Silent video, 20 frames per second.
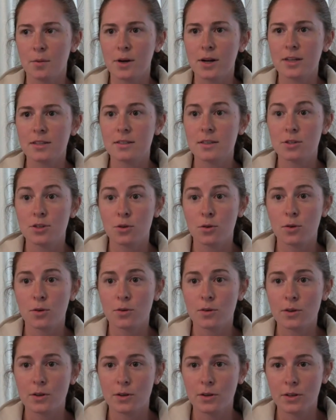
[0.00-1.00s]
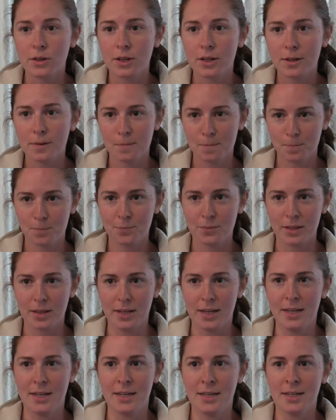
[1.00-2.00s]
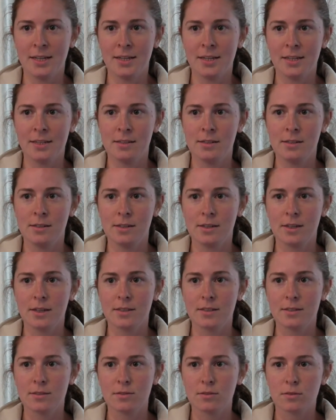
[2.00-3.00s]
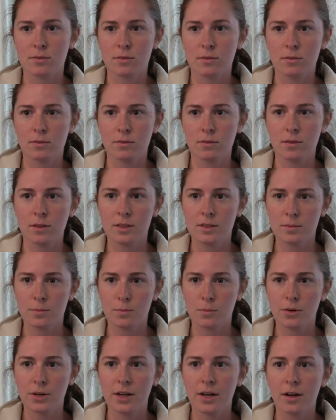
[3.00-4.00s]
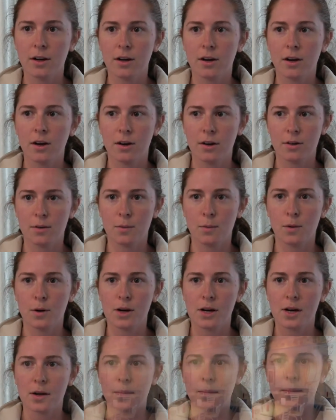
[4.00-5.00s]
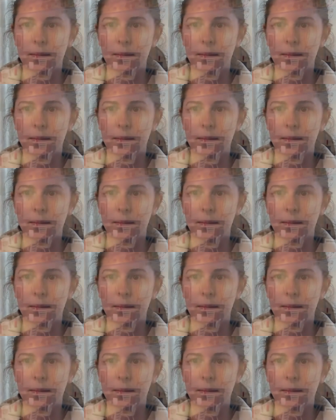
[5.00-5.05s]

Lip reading: work as a short order cook, and it's pretty hard work,